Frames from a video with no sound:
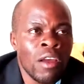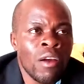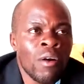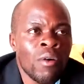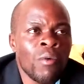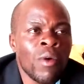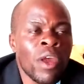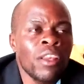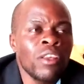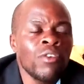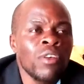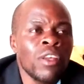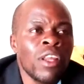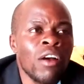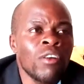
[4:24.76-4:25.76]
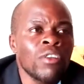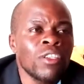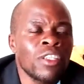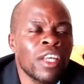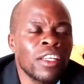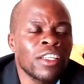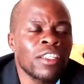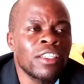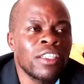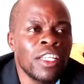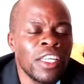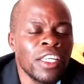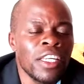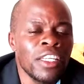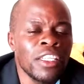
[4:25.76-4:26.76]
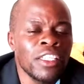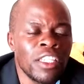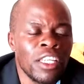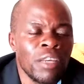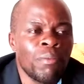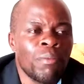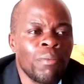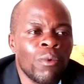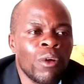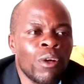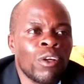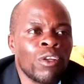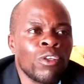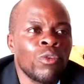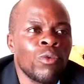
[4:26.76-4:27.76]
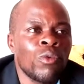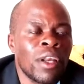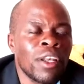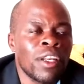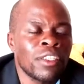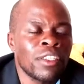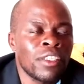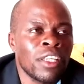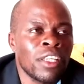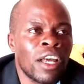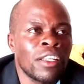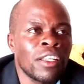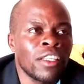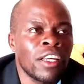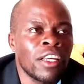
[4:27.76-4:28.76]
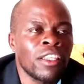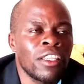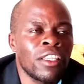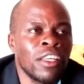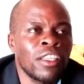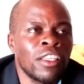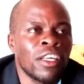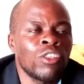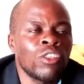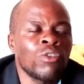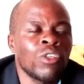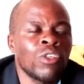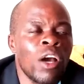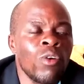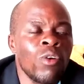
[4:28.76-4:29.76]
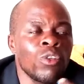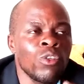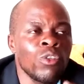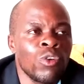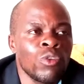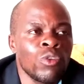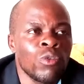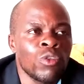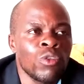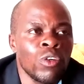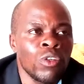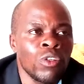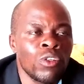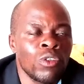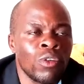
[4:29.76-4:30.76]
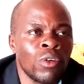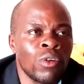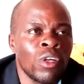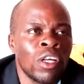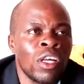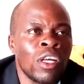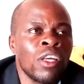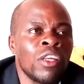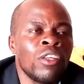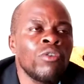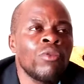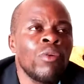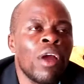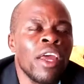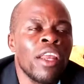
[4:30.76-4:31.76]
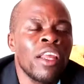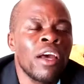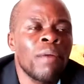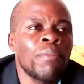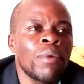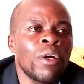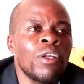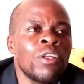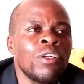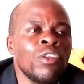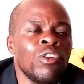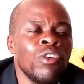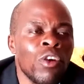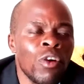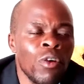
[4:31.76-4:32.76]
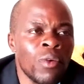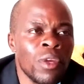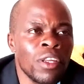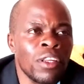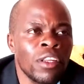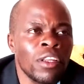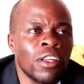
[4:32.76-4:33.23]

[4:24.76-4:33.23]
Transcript: When you now start digging deep to understand that thing that you now know you don't know, you end up knowing,